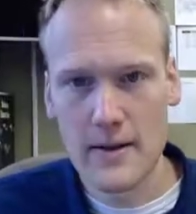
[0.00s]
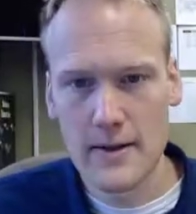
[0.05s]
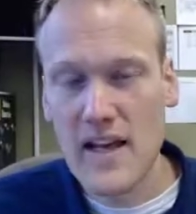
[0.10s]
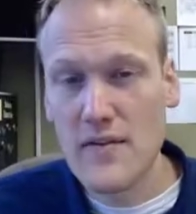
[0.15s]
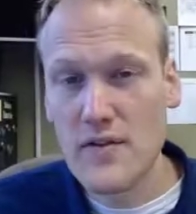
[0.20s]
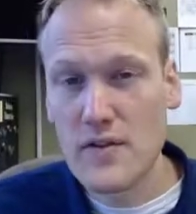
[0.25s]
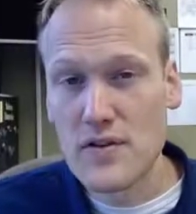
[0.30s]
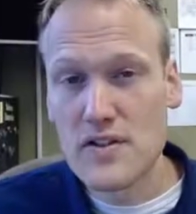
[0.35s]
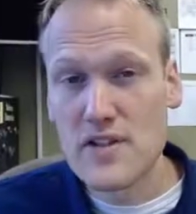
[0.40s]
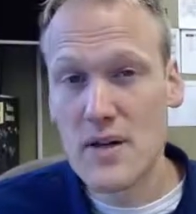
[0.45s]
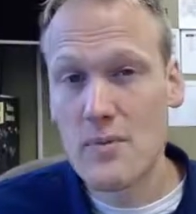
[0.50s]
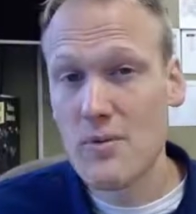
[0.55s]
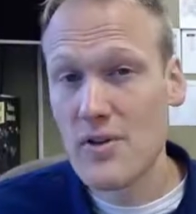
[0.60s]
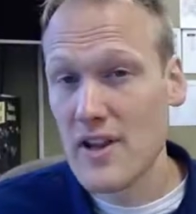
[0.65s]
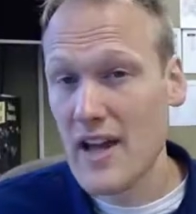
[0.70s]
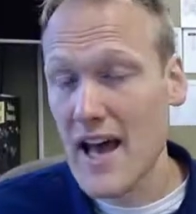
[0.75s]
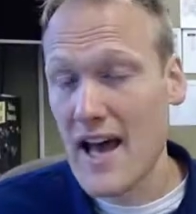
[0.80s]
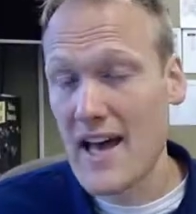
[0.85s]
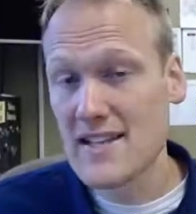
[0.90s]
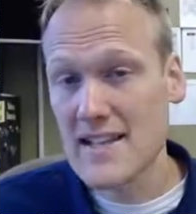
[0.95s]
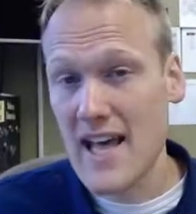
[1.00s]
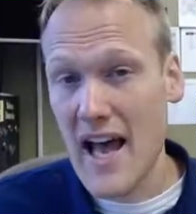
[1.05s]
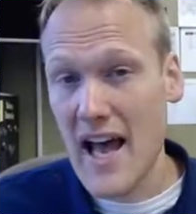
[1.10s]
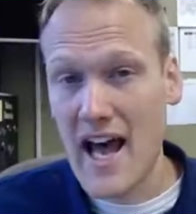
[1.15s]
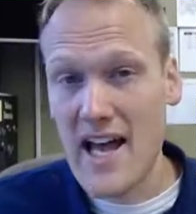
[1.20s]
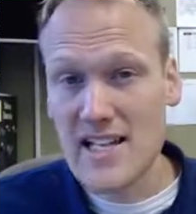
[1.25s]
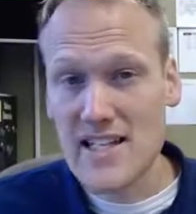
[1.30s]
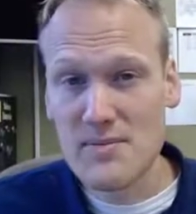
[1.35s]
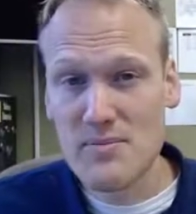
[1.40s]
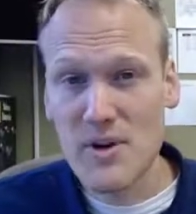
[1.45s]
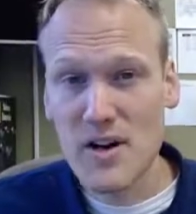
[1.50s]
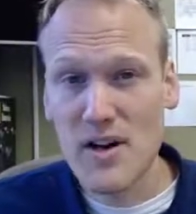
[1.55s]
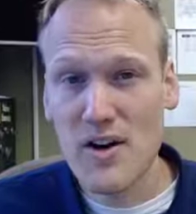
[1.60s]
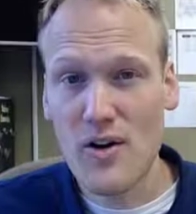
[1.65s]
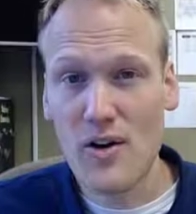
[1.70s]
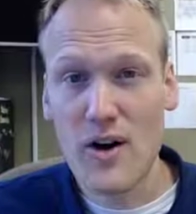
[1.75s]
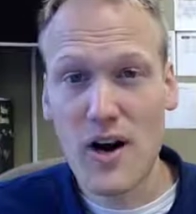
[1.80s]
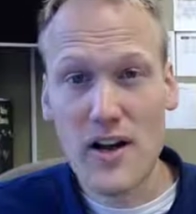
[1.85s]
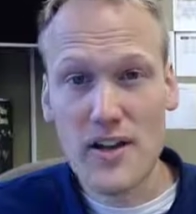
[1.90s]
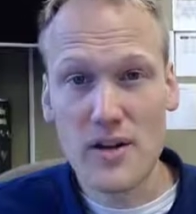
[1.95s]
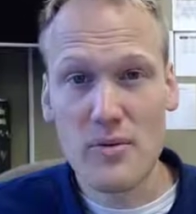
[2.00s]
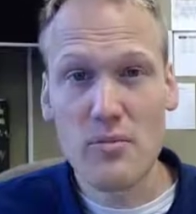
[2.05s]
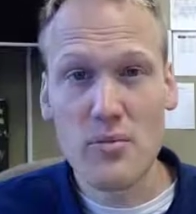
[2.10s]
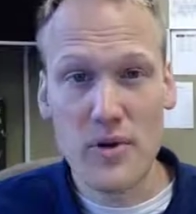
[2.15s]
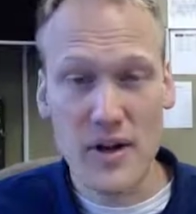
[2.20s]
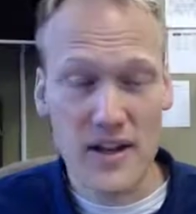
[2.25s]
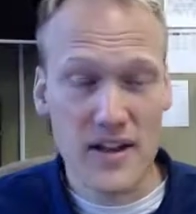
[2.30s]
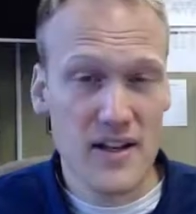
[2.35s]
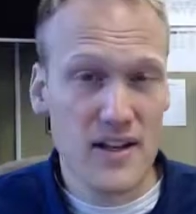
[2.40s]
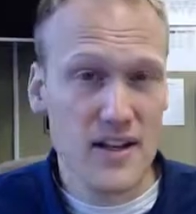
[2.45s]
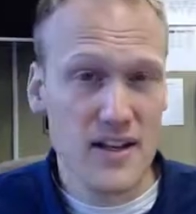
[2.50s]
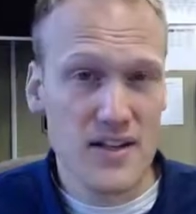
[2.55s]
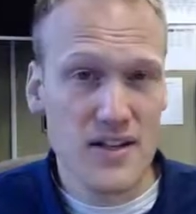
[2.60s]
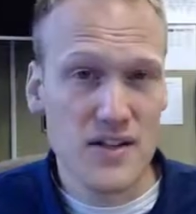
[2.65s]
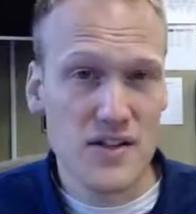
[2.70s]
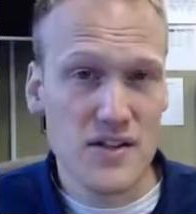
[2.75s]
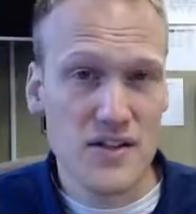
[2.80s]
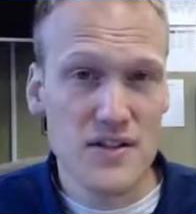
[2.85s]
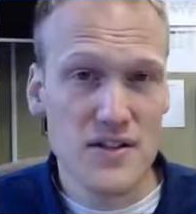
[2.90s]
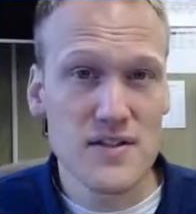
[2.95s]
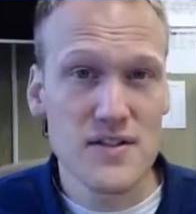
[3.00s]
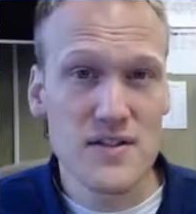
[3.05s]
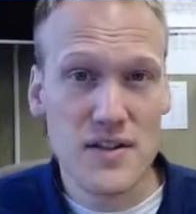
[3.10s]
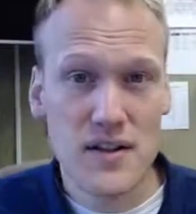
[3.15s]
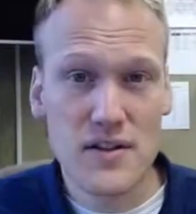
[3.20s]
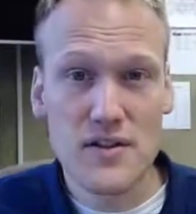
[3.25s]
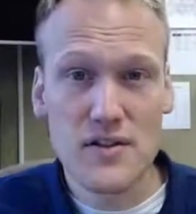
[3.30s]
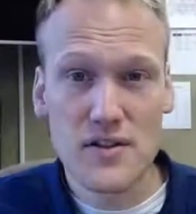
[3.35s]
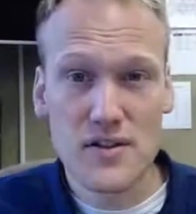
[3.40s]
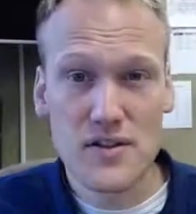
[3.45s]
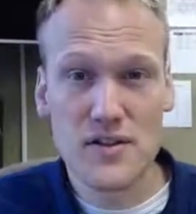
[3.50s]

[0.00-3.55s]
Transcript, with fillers: if you're someone that has asthma or other breathing conditions,